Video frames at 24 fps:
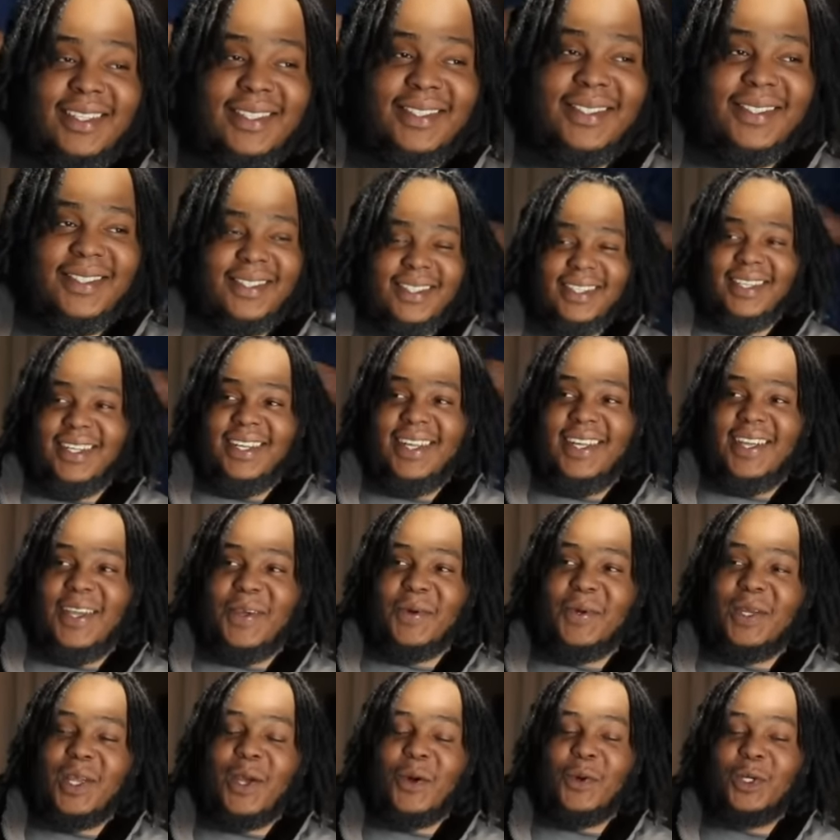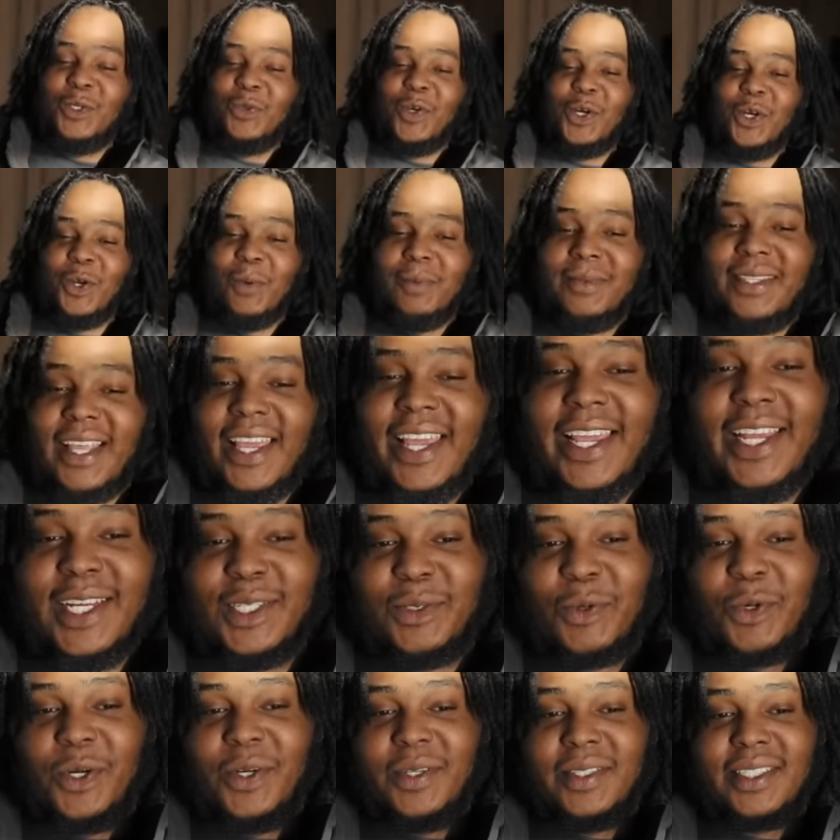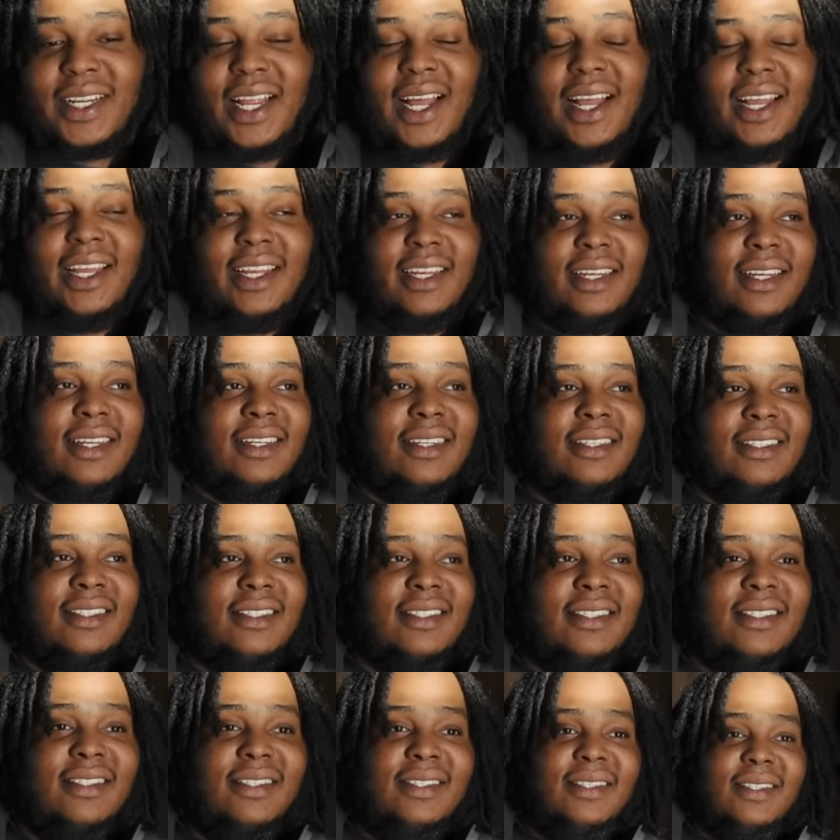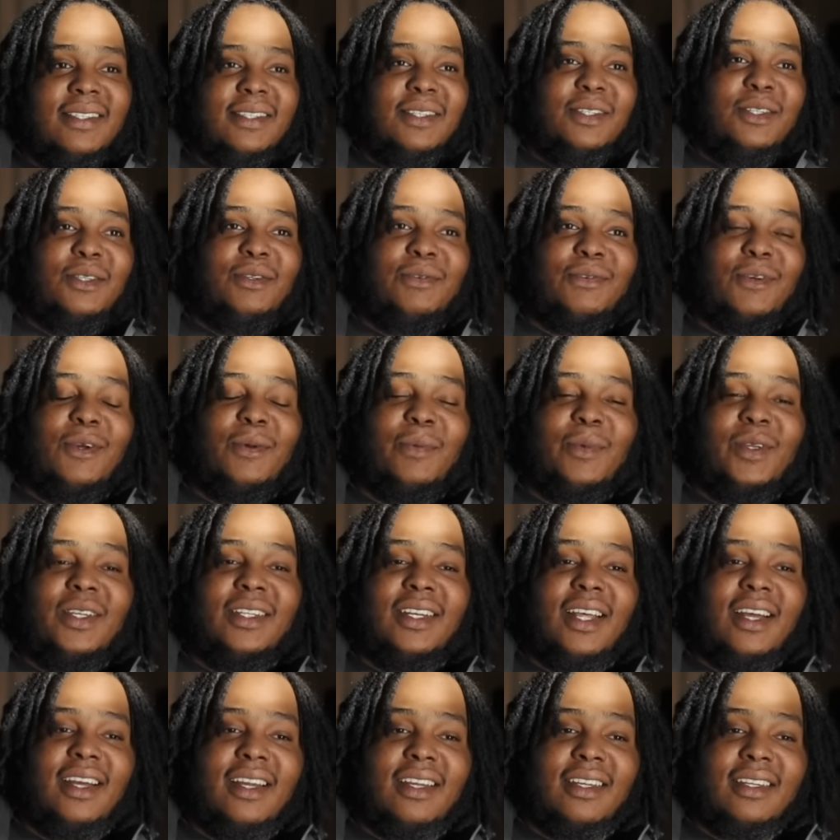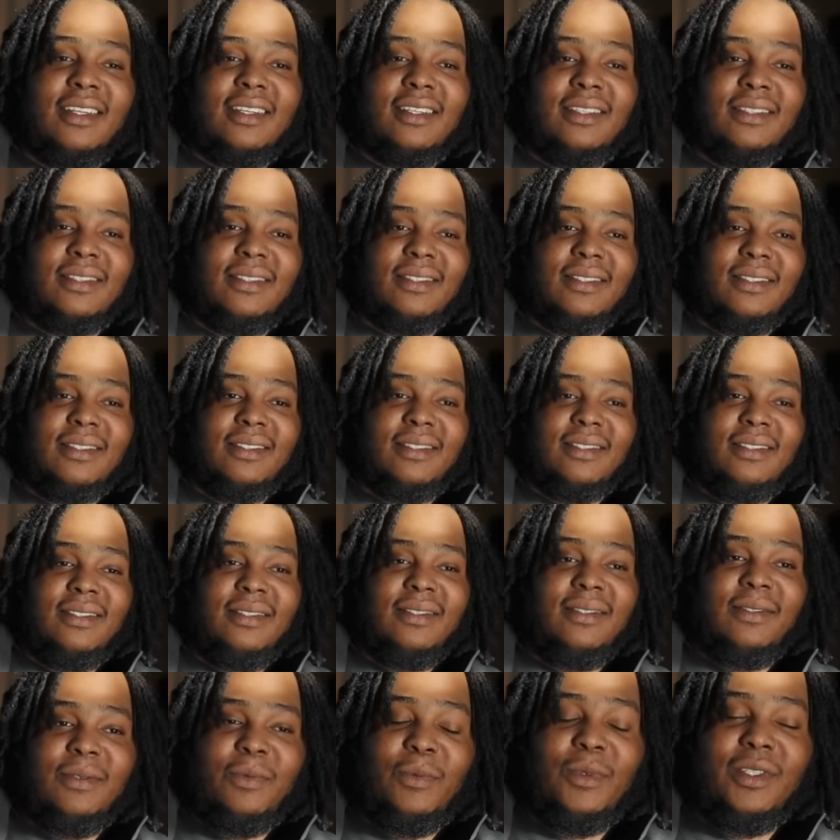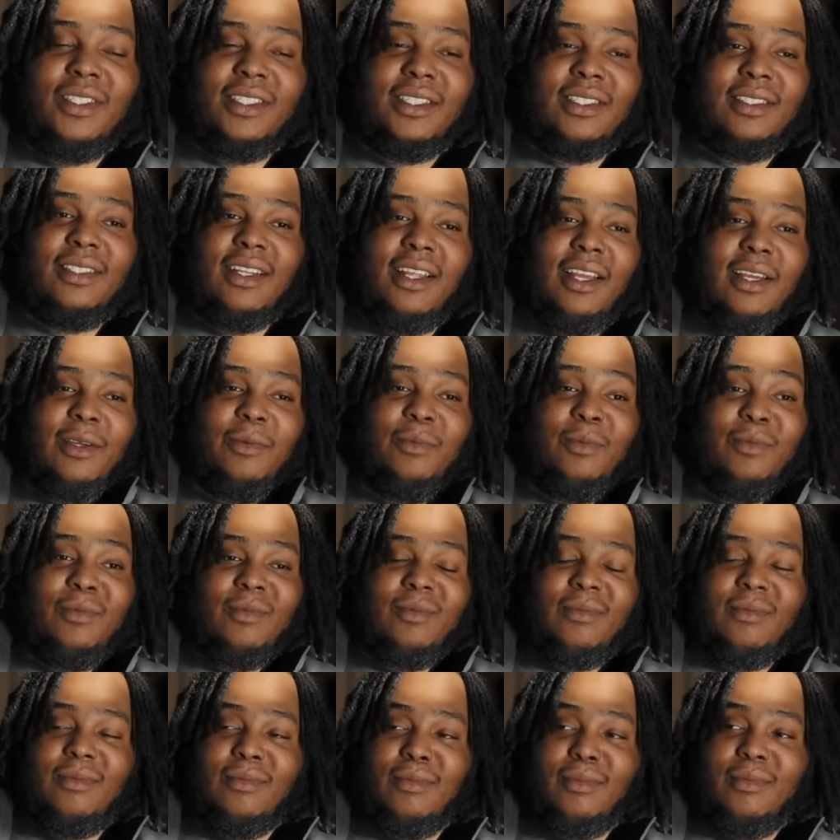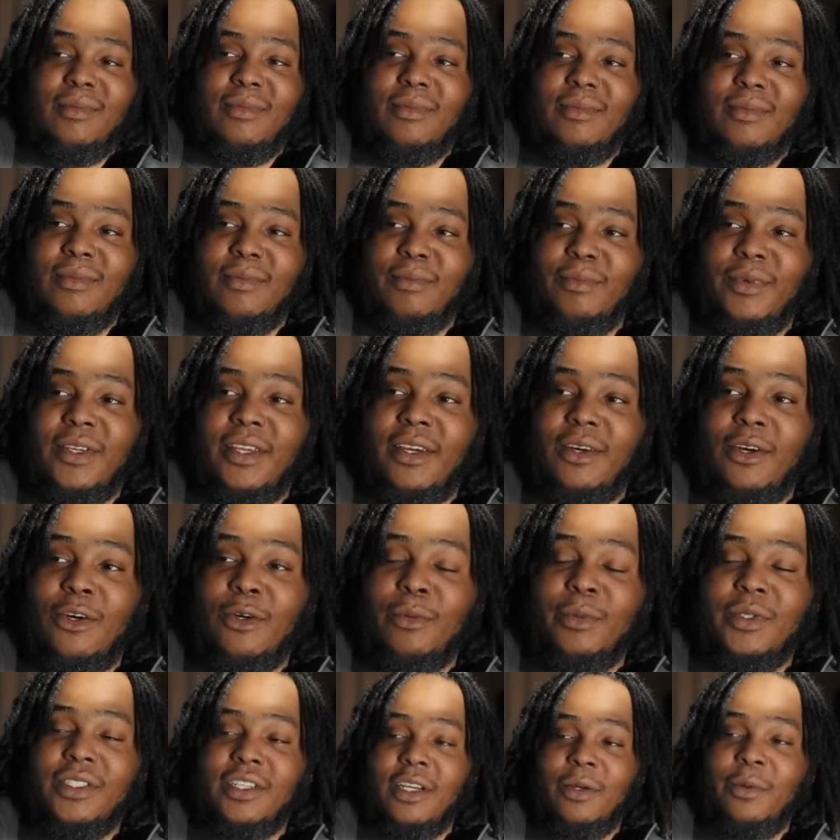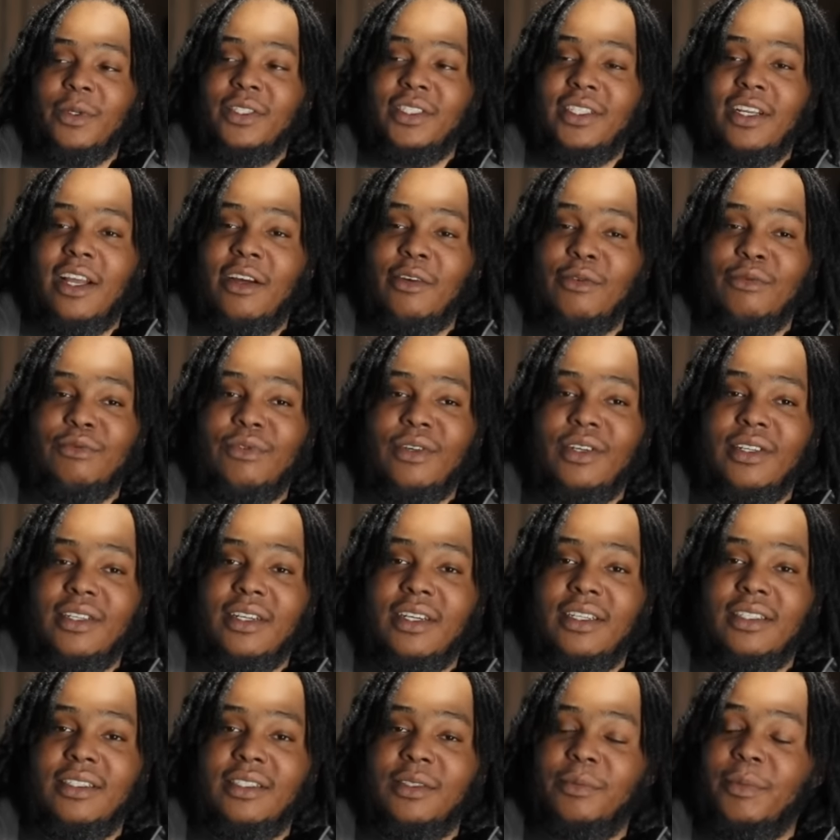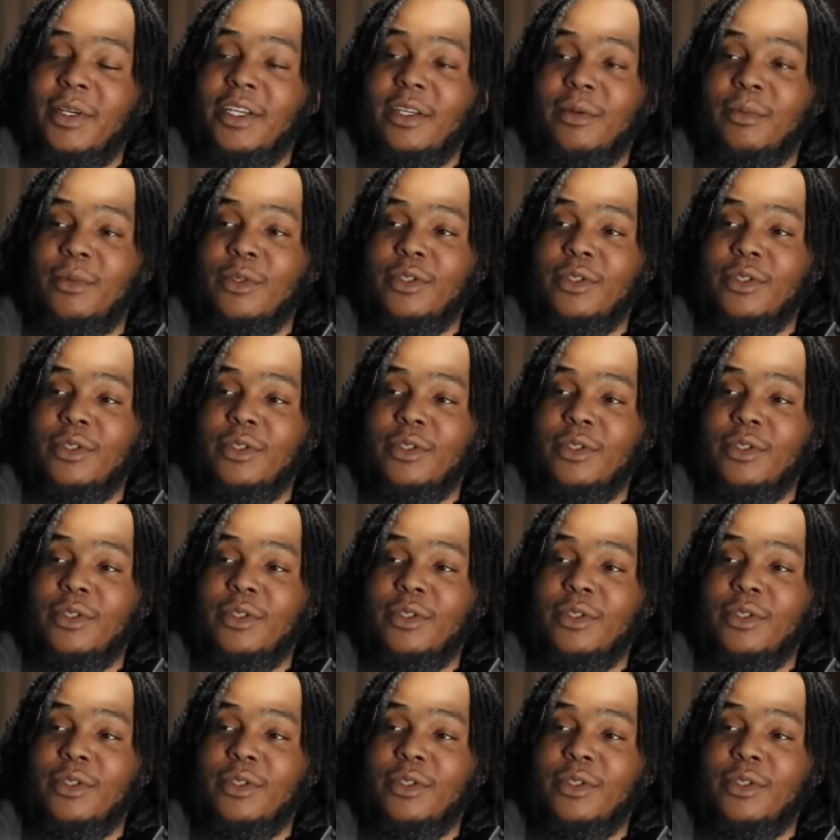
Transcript: it, it was one of them things where it was like, you feel me? Like, we just like being homies, like, we just having fun, like, just making